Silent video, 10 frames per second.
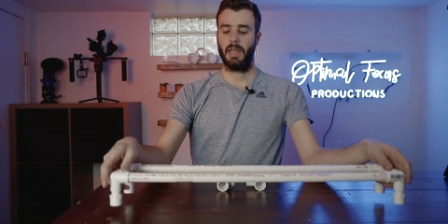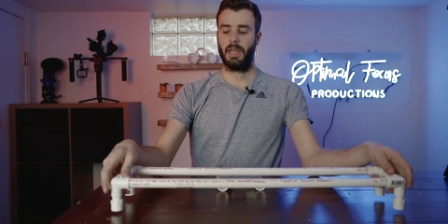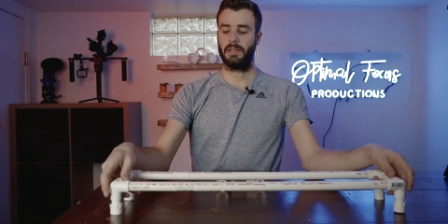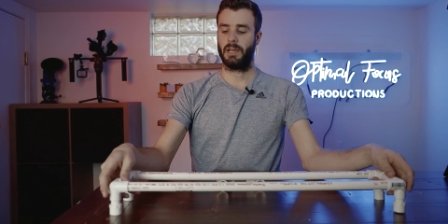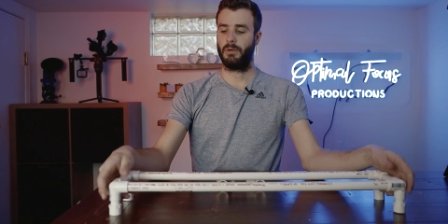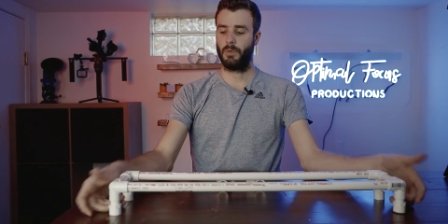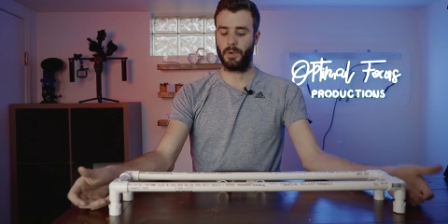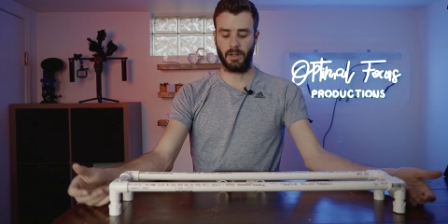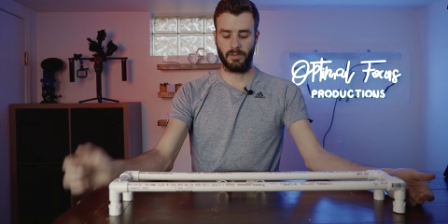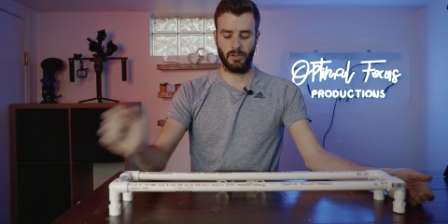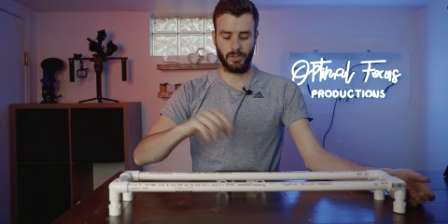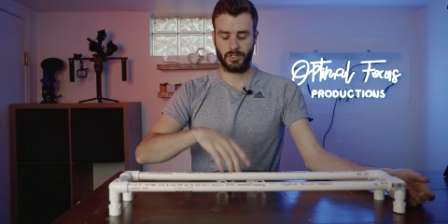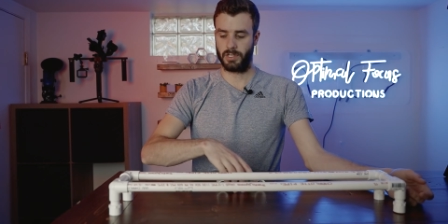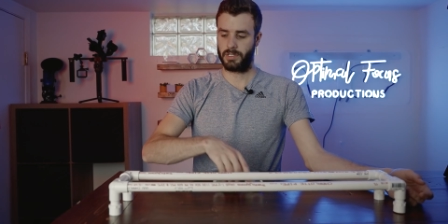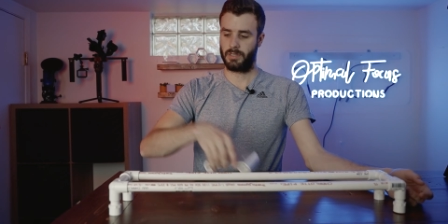And uh, what we're gonna do
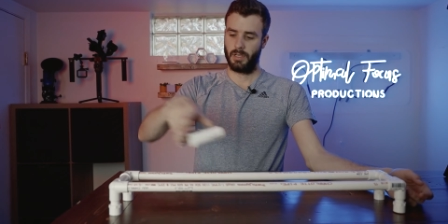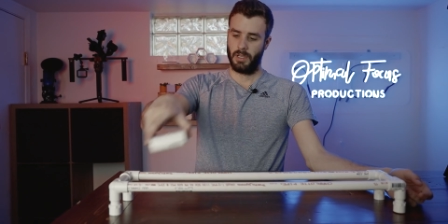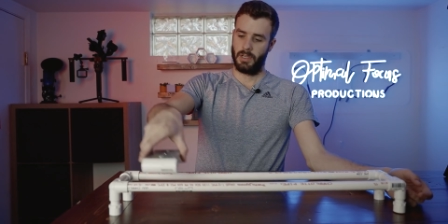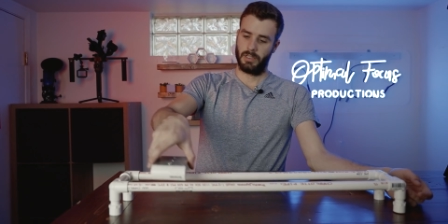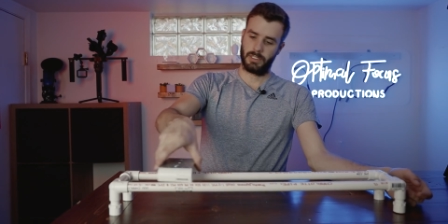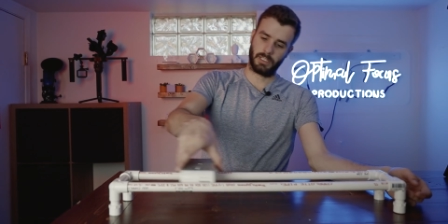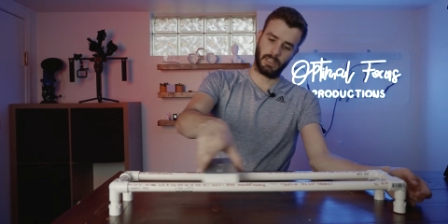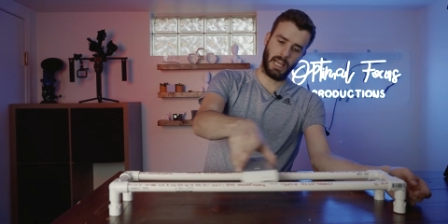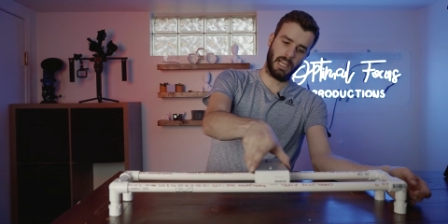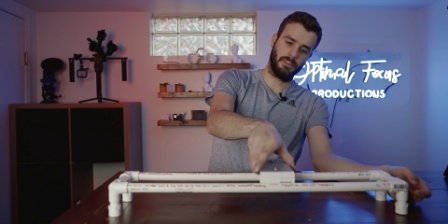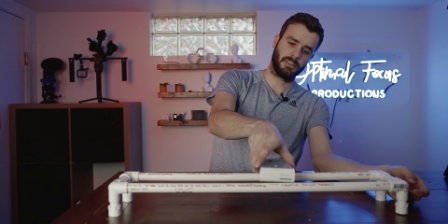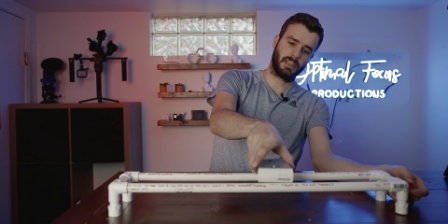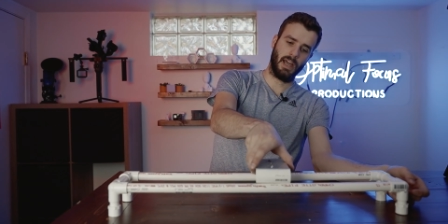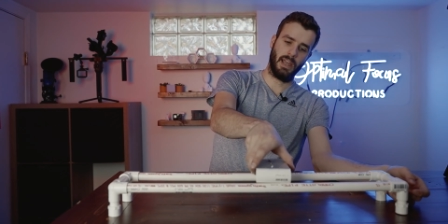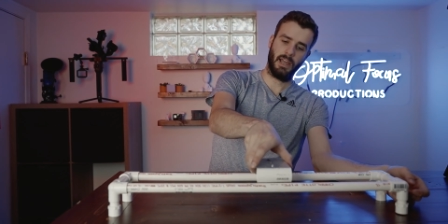is just slide this
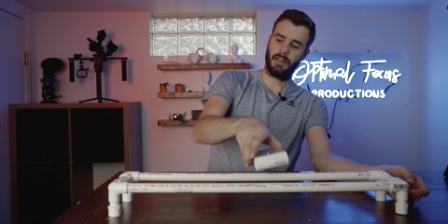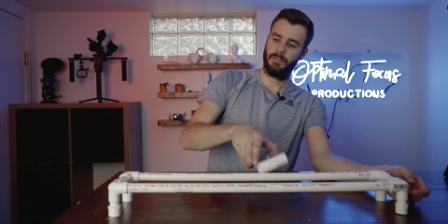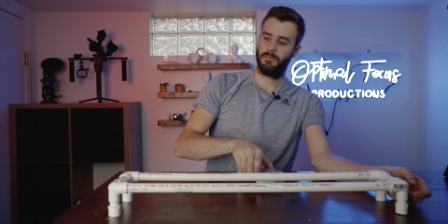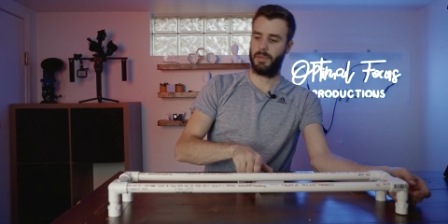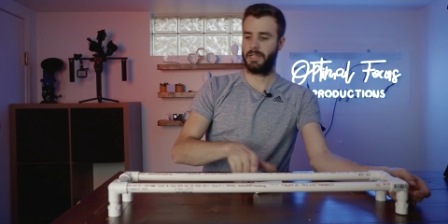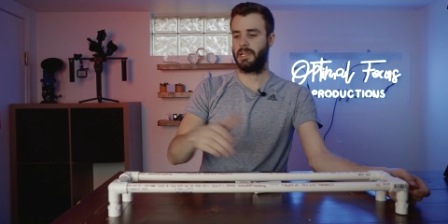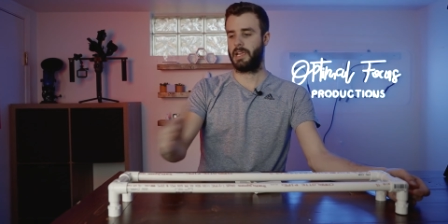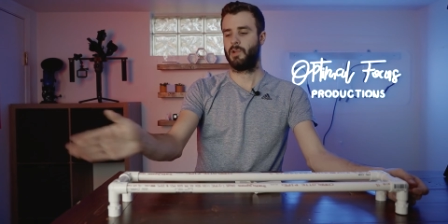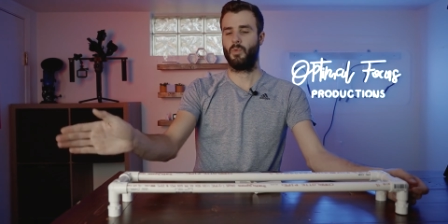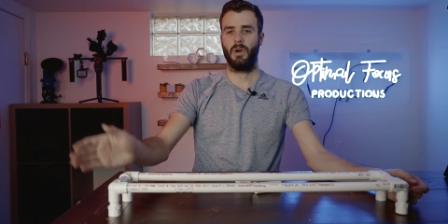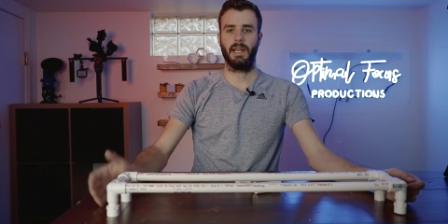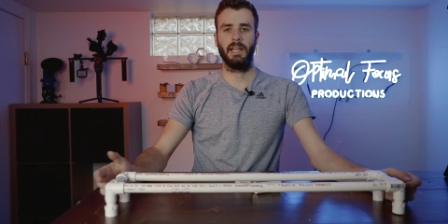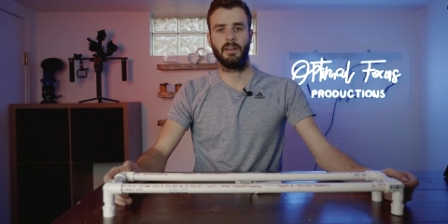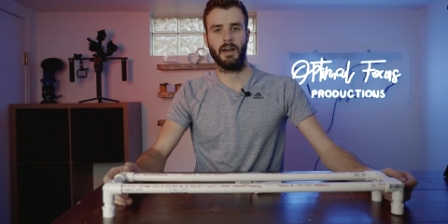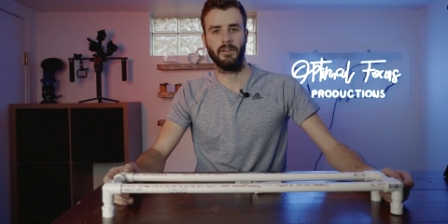guy on by taking one
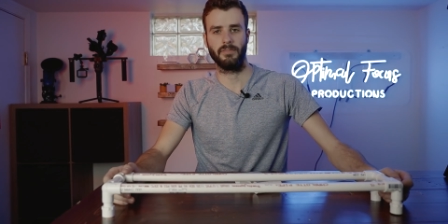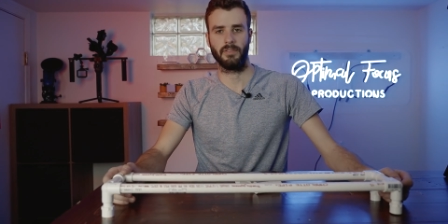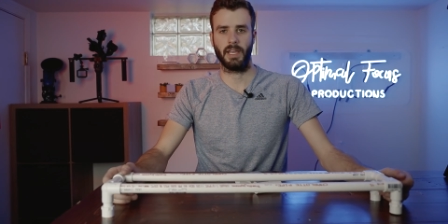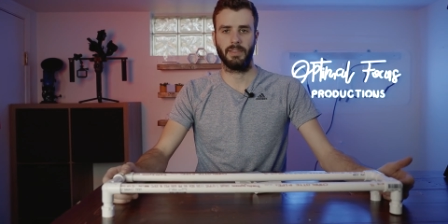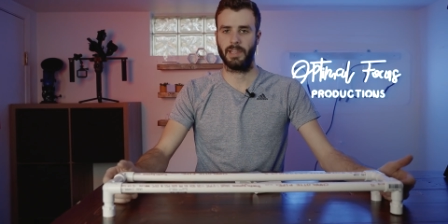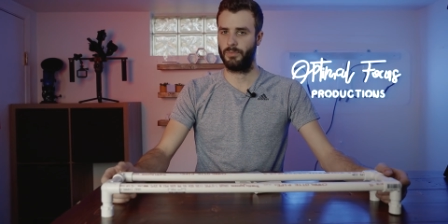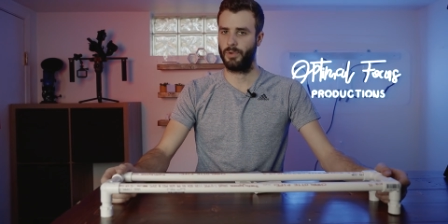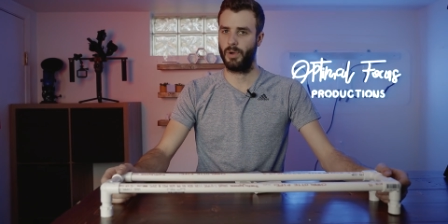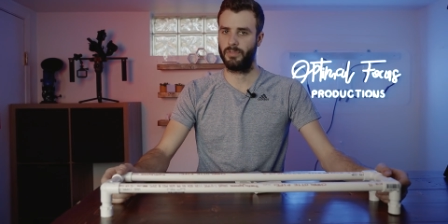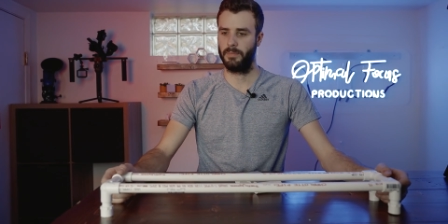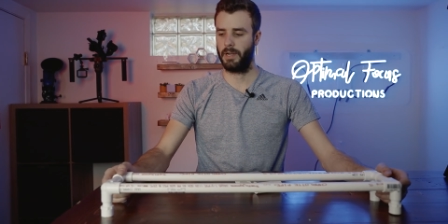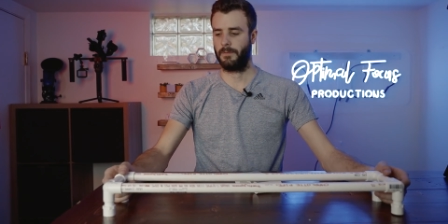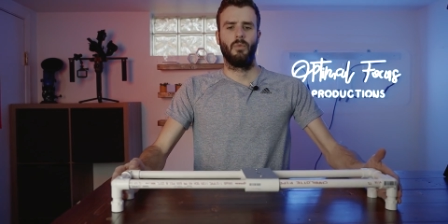end off and then we'll go from there.